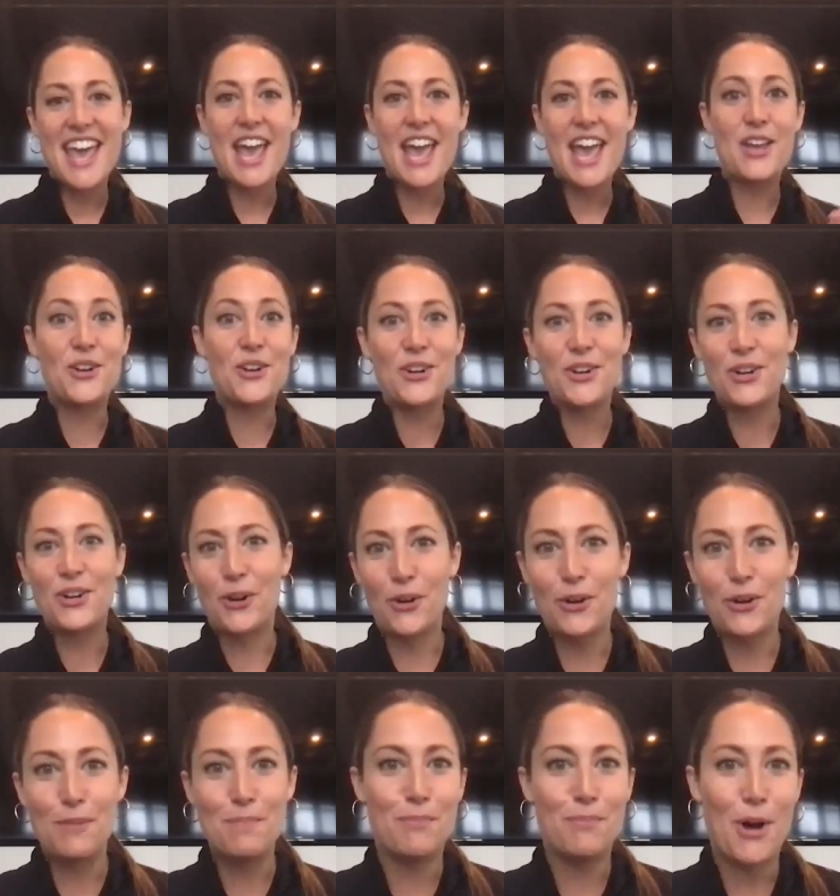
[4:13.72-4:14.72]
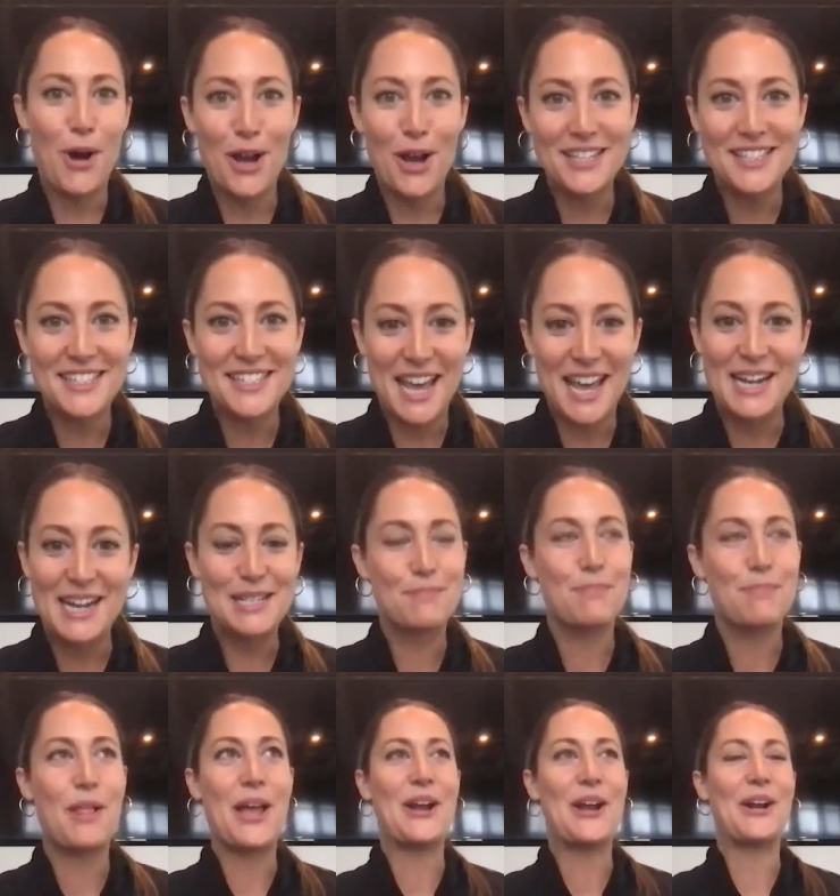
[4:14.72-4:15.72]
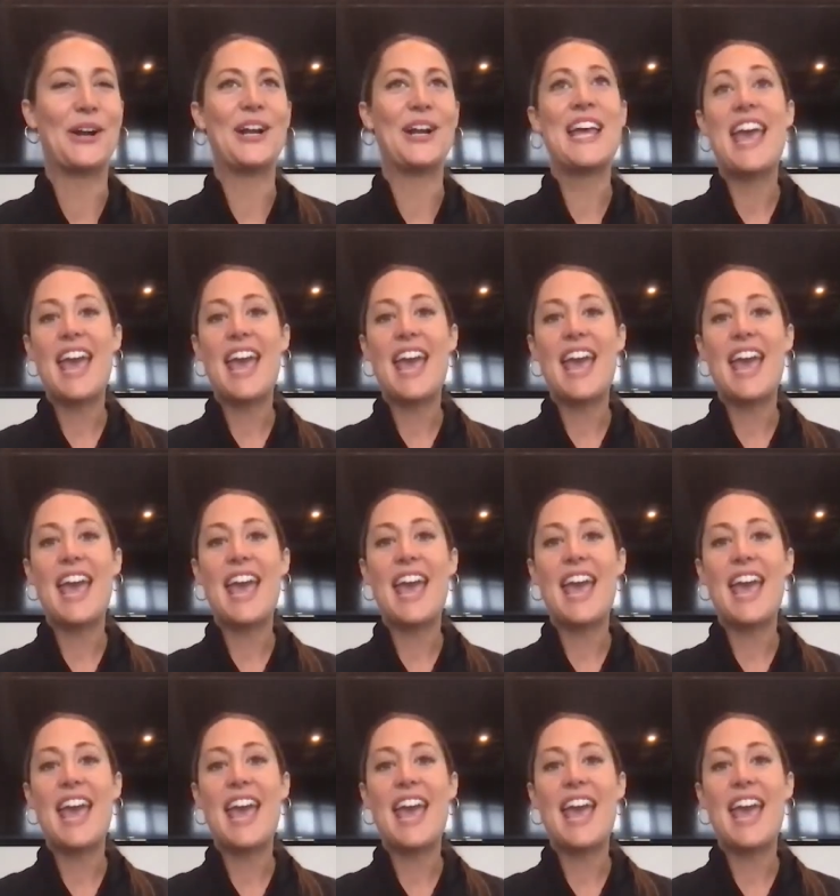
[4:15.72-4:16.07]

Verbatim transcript: hey, you're a girl boss tennis player,